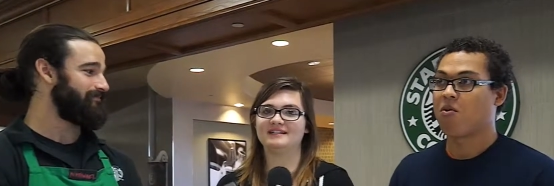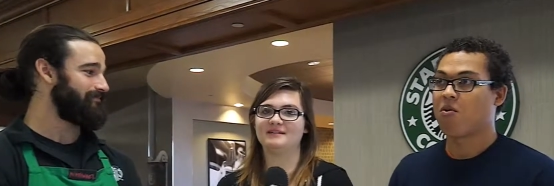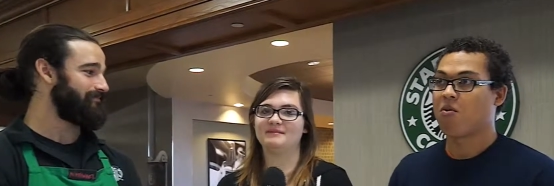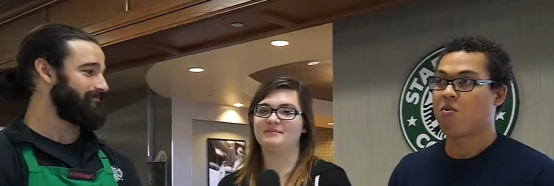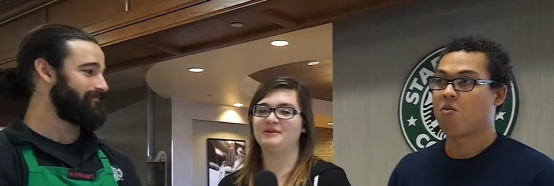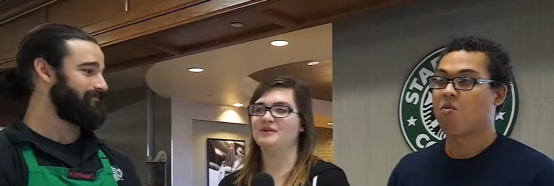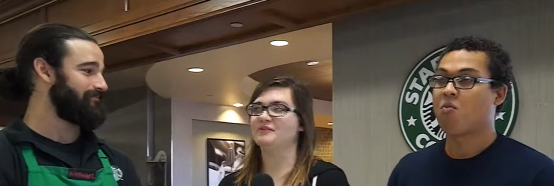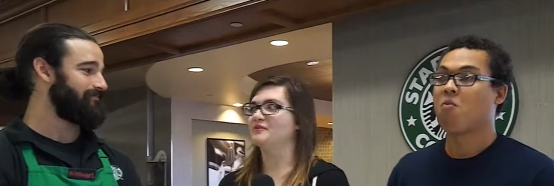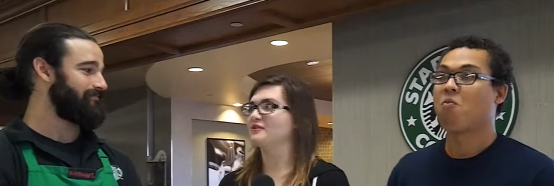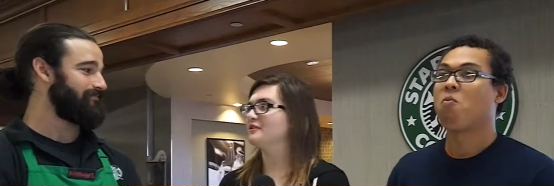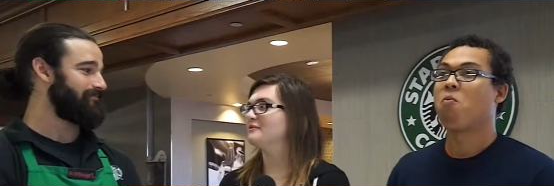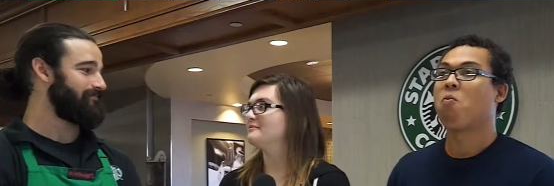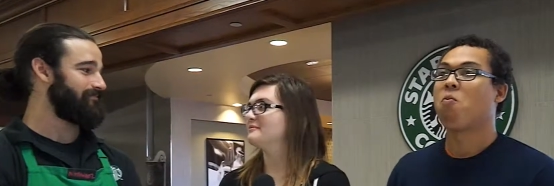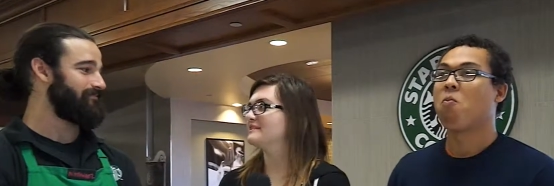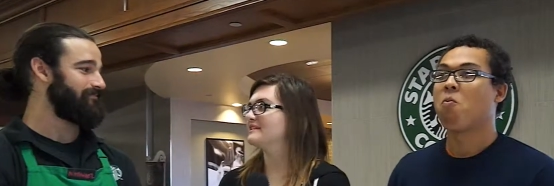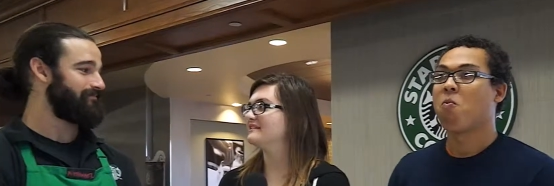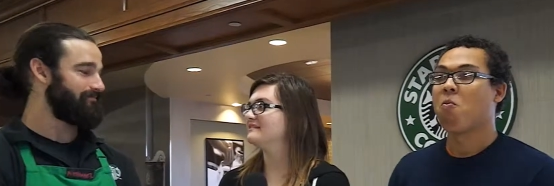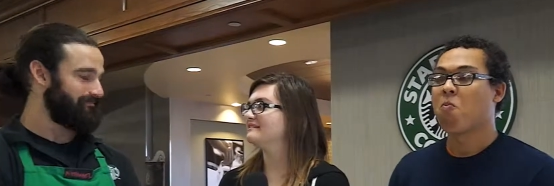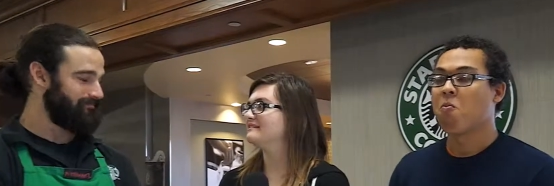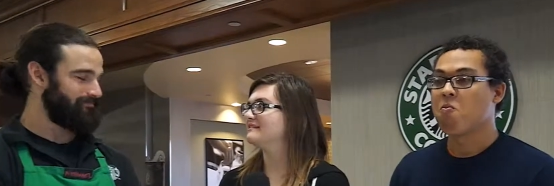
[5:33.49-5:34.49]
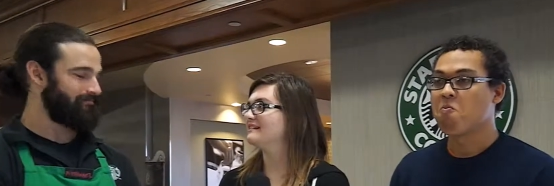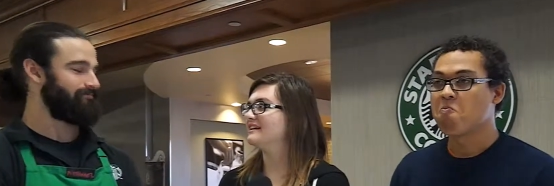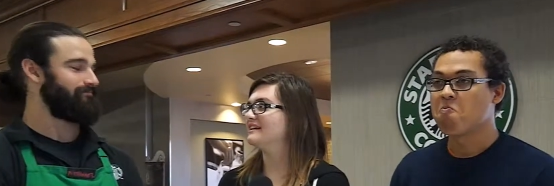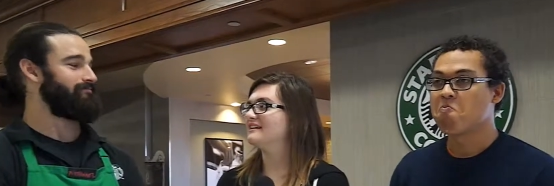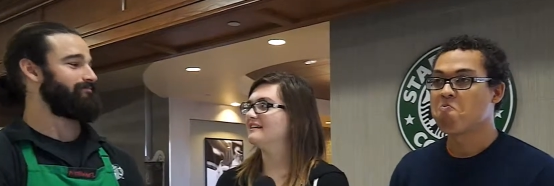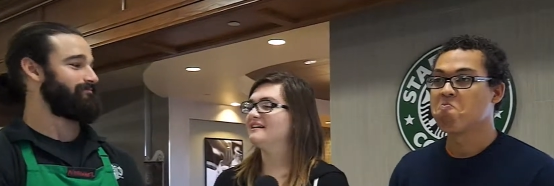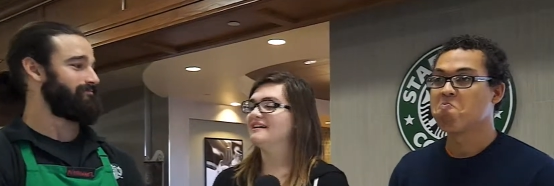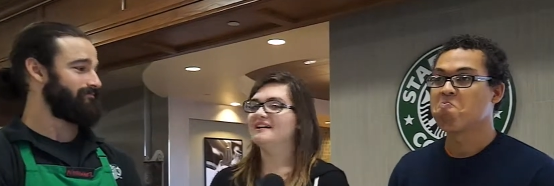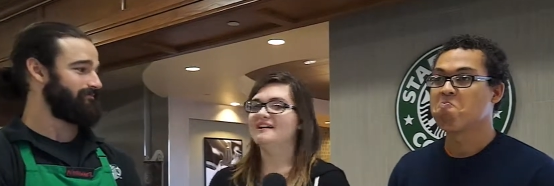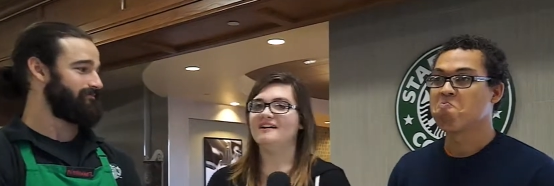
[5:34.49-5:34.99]
Speaker 1: and pilgrims and
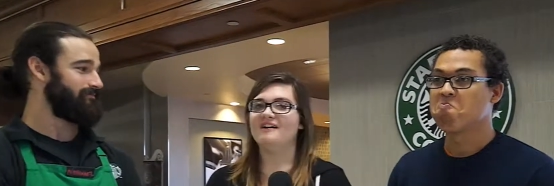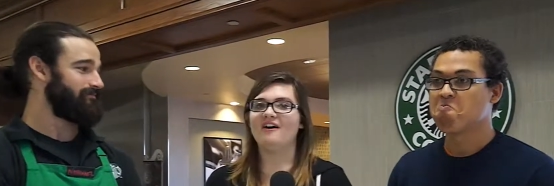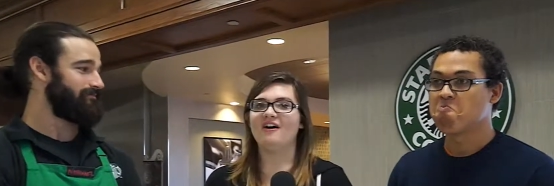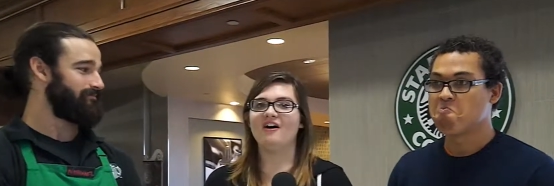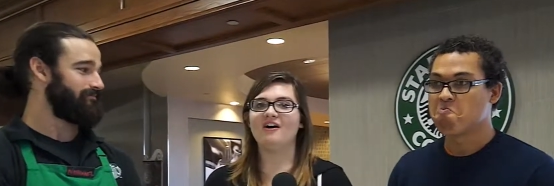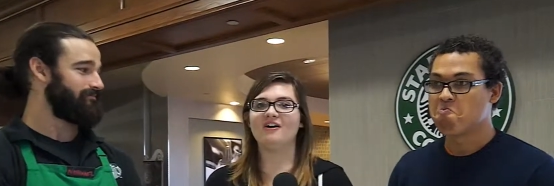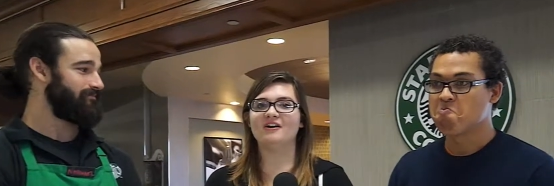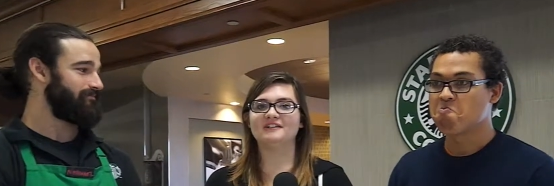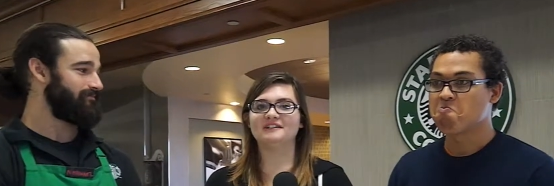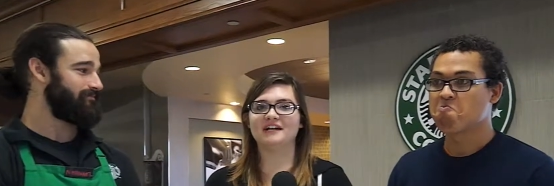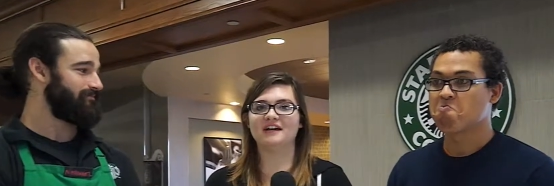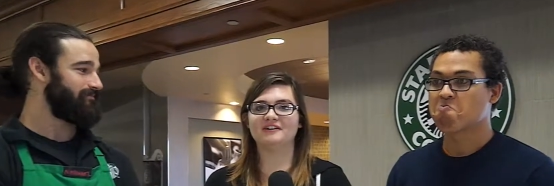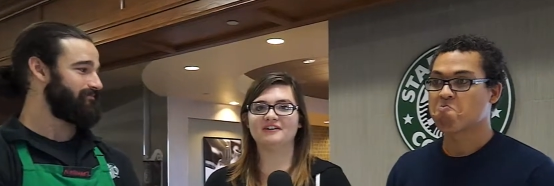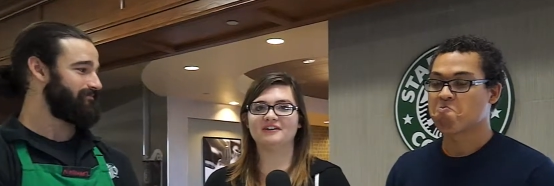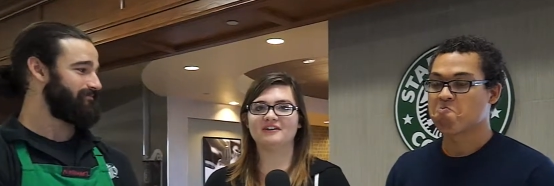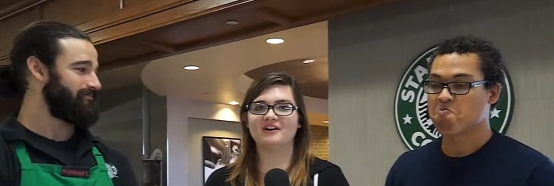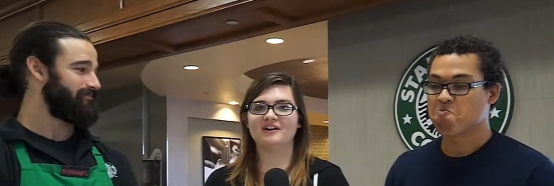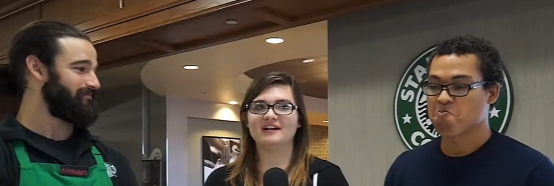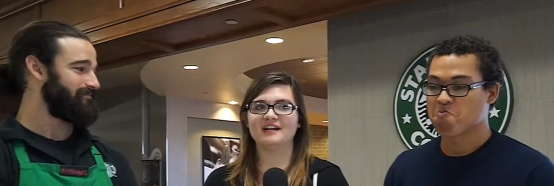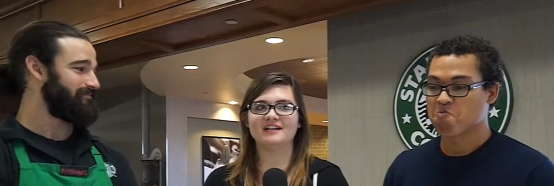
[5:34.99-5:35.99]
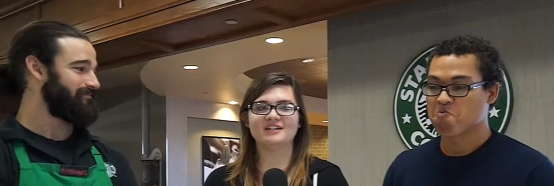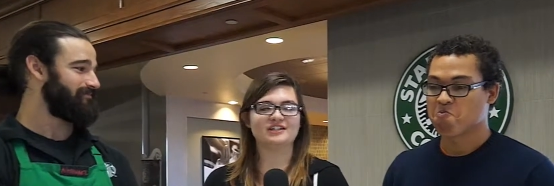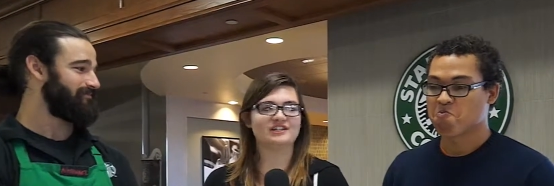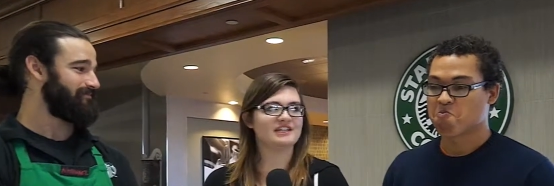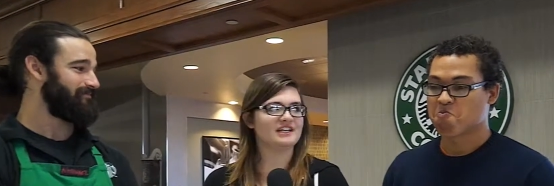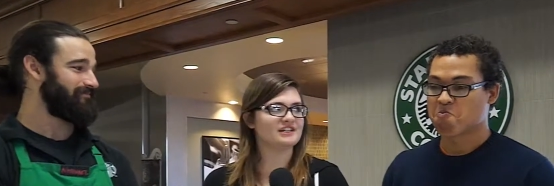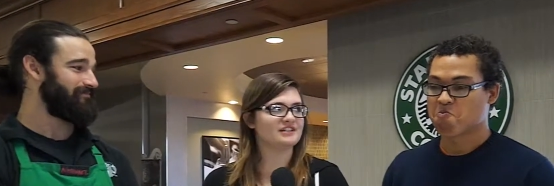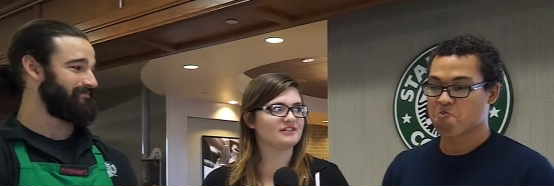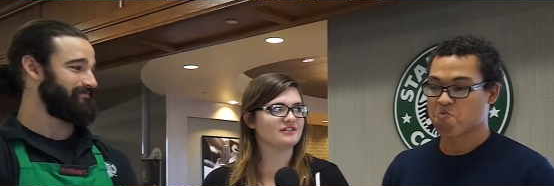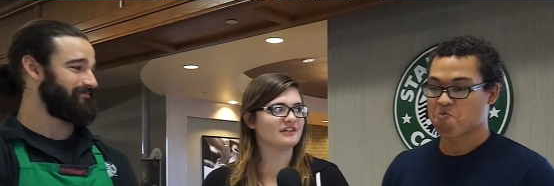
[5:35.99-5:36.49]
all down in our nation's
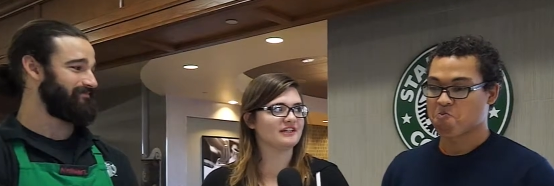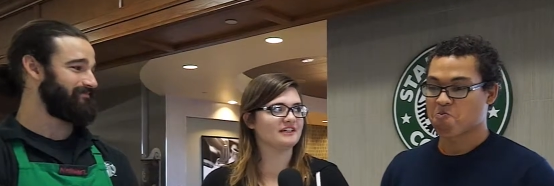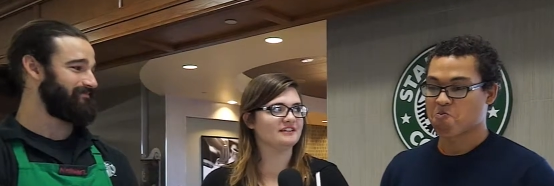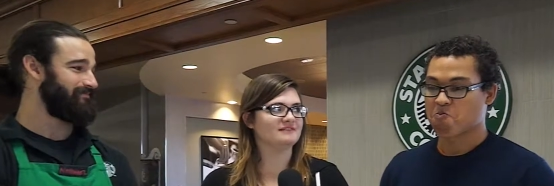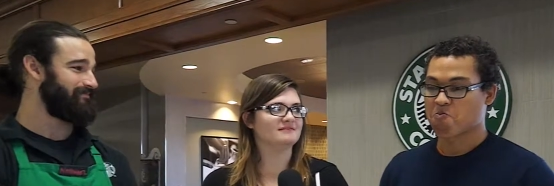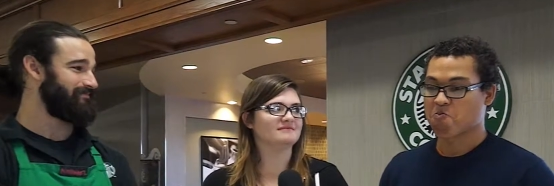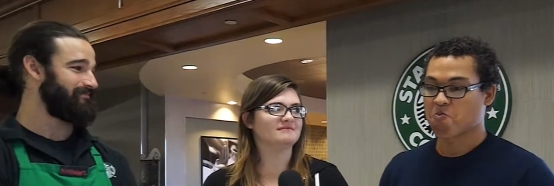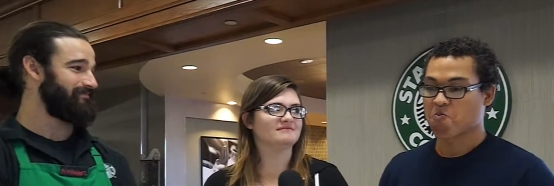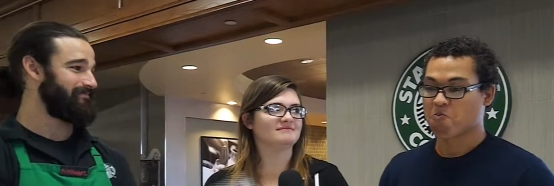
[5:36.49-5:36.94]
history.